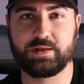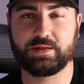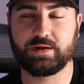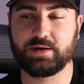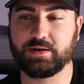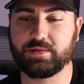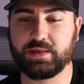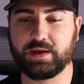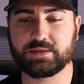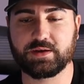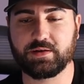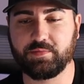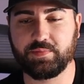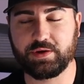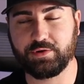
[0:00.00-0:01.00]
Uh, that's
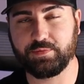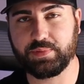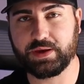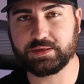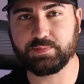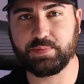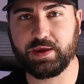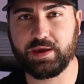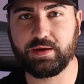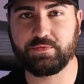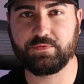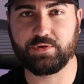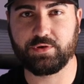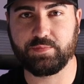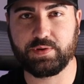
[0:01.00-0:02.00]
going to be your best bang
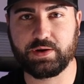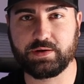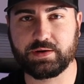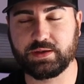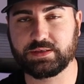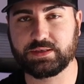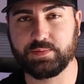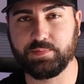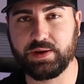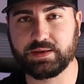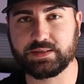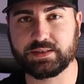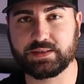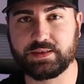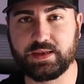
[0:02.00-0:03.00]
for your buck. It's the
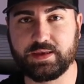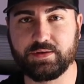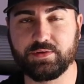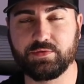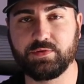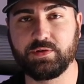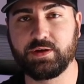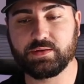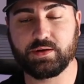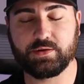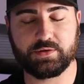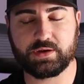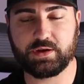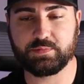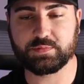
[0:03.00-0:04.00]
best deal. You know,
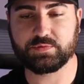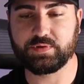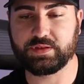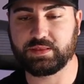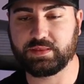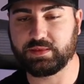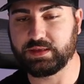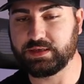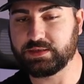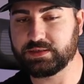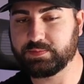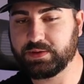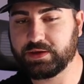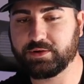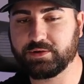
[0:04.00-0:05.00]
it comes with the
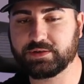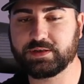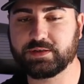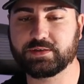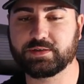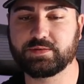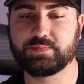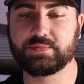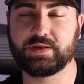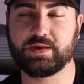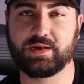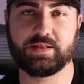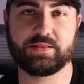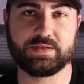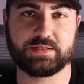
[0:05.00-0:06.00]
speaker system
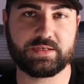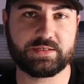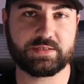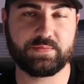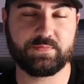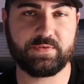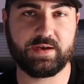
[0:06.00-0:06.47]
and the system